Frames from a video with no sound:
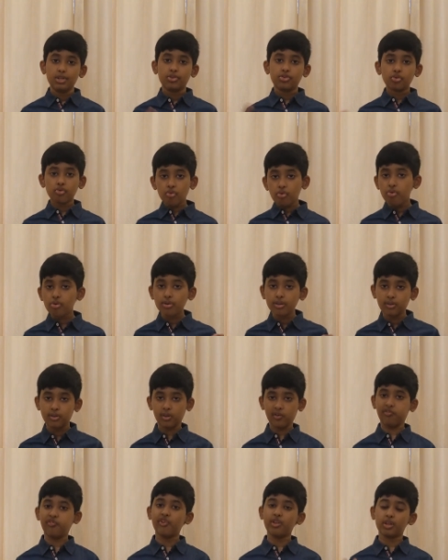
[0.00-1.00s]
two
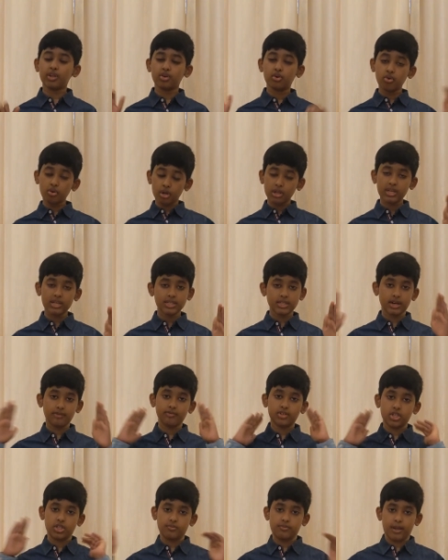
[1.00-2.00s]
different corners of
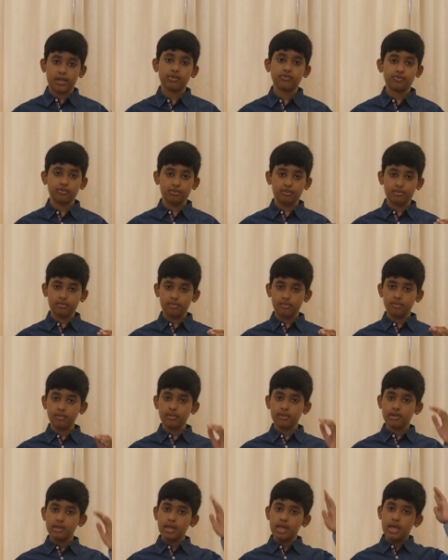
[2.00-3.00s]
the spectrum,
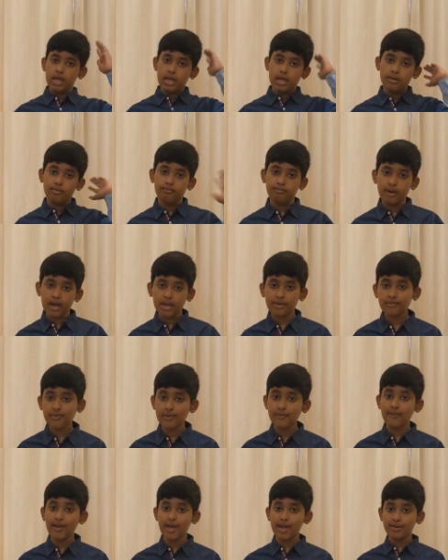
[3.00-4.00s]

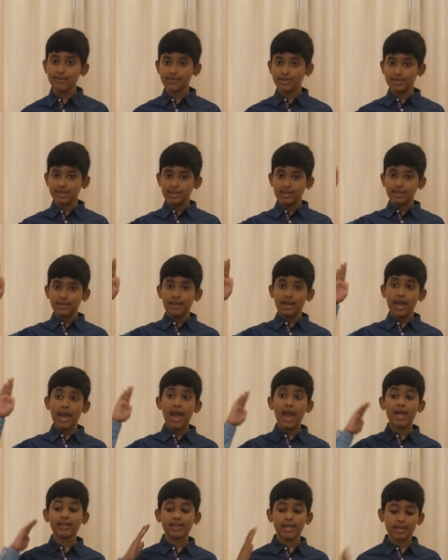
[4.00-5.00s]
microwaves
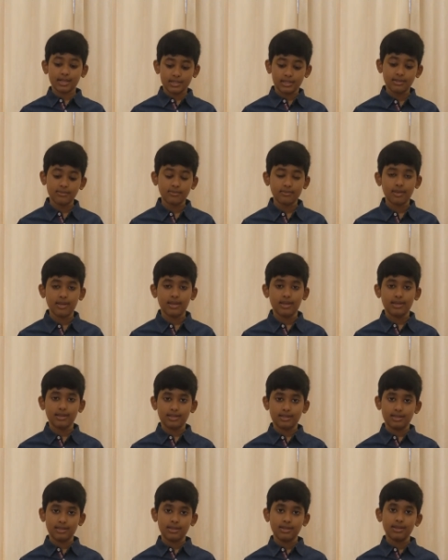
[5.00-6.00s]
and
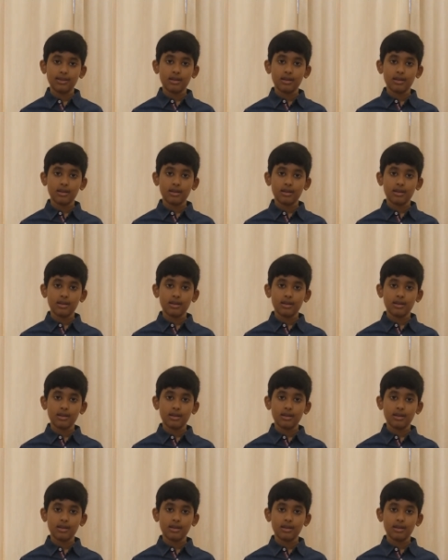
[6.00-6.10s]
X-rays.